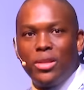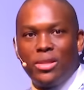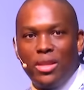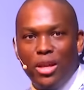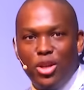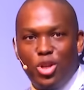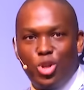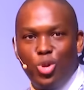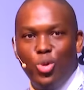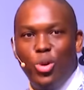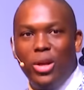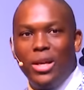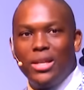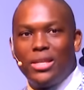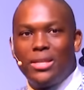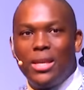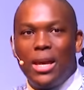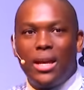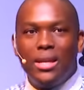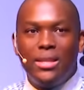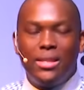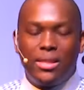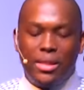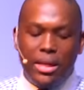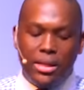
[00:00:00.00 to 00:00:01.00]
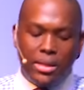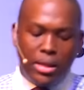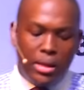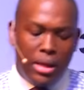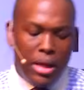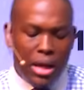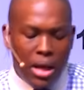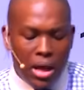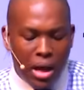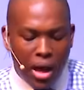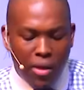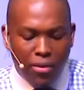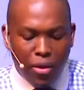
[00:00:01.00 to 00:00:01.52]
they're shooting a second season,
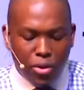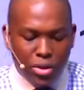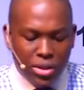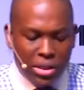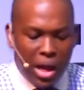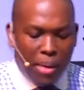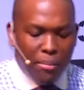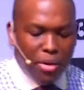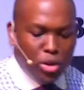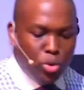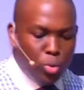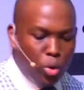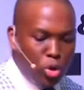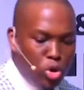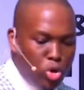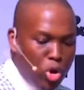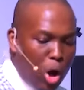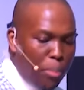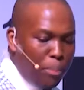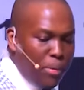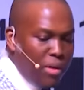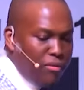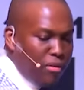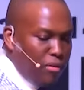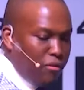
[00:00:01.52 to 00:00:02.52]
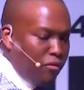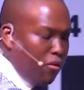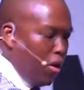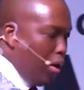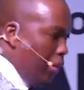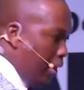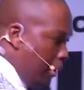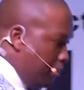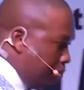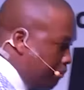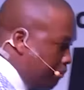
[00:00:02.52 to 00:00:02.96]
and those numbers will drop even further.